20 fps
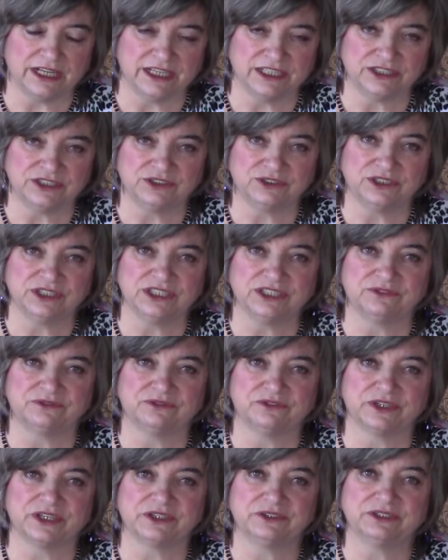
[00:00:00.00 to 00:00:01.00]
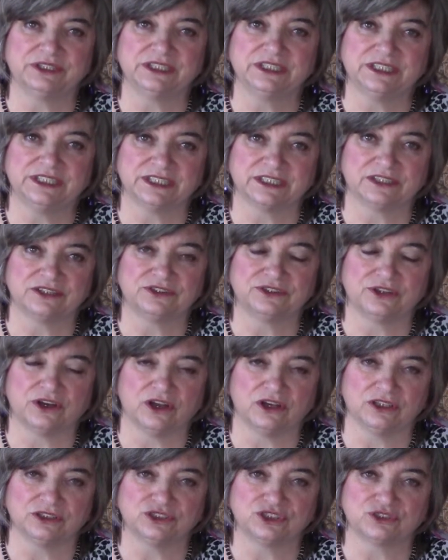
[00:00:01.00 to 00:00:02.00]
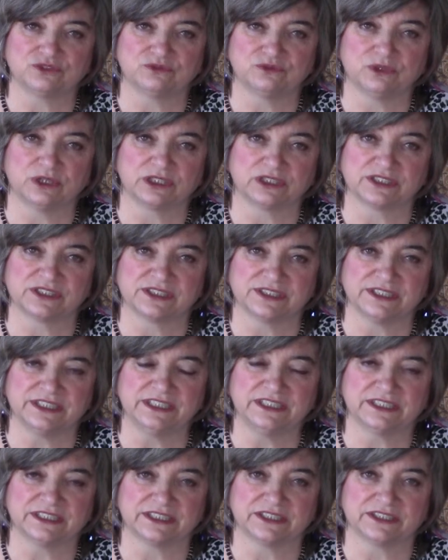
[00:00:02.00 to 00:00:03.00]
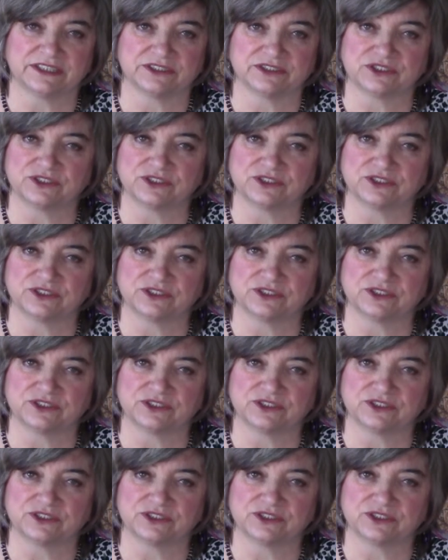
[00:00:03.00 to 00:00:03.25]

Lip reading: and you need very little knowledge of what's needed in there.